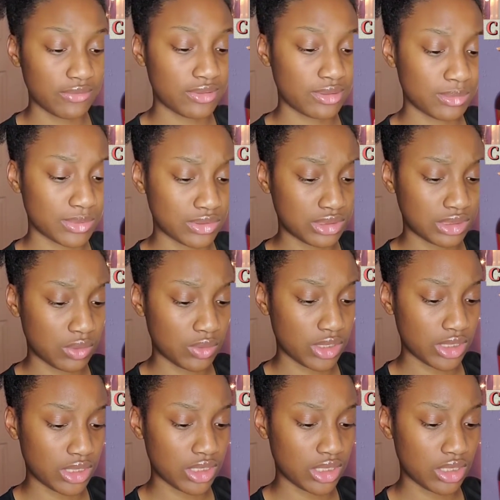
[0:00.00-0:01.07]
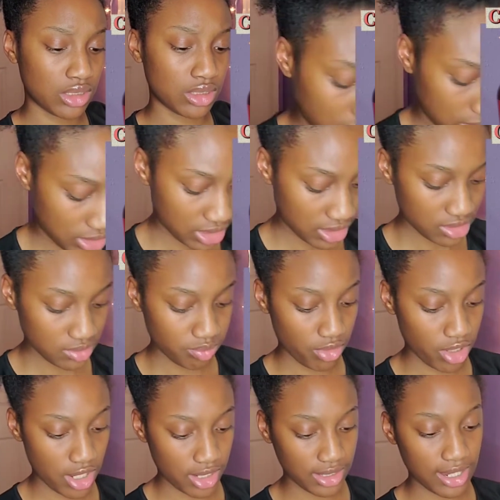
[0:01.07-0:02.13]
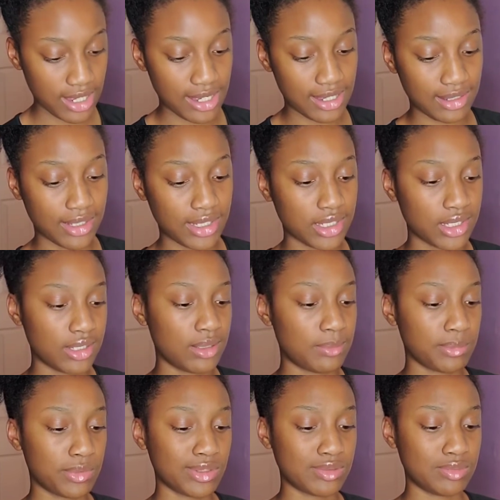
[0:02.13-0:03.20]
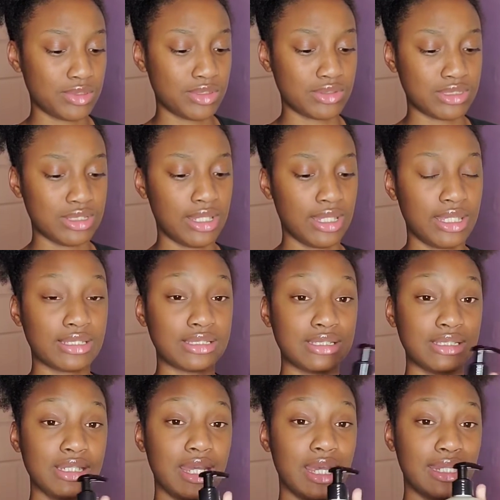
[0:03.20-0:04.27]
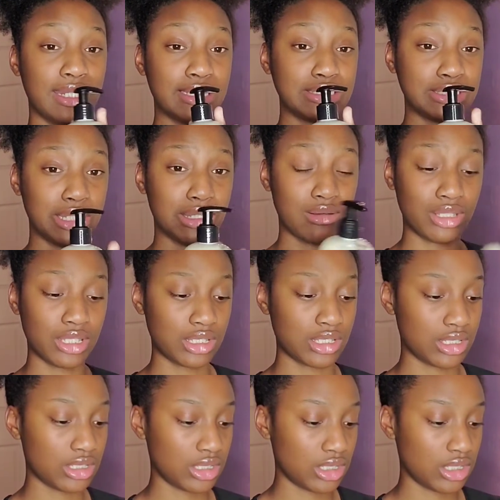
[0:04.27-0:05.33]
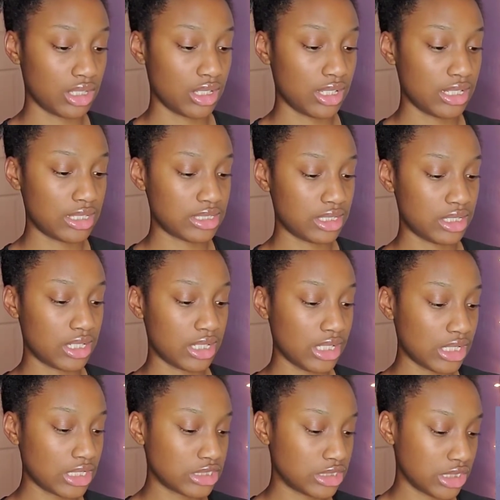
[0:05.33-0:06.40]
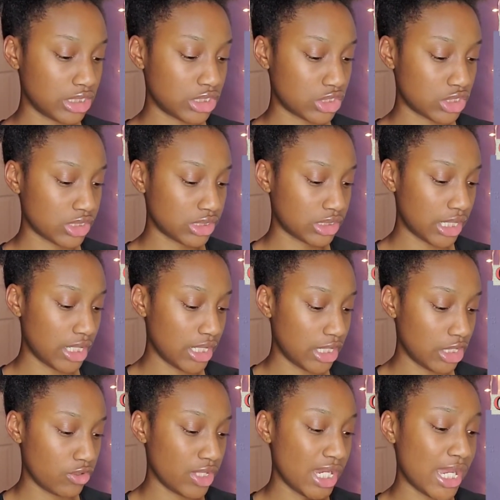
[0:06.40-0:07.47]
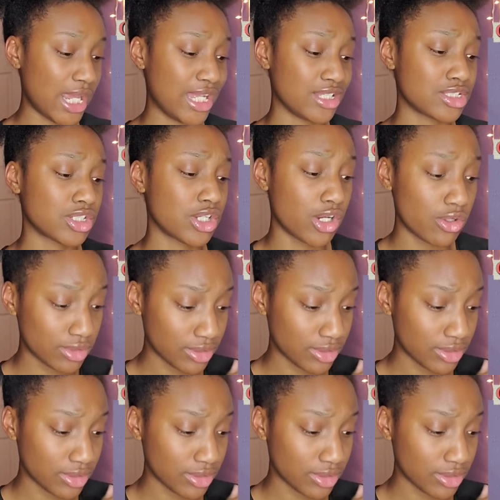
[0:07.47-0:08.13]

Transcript: smells so good. Next product I am going to be using is styling gel. It's the honey and ginger styling gel enhanced curl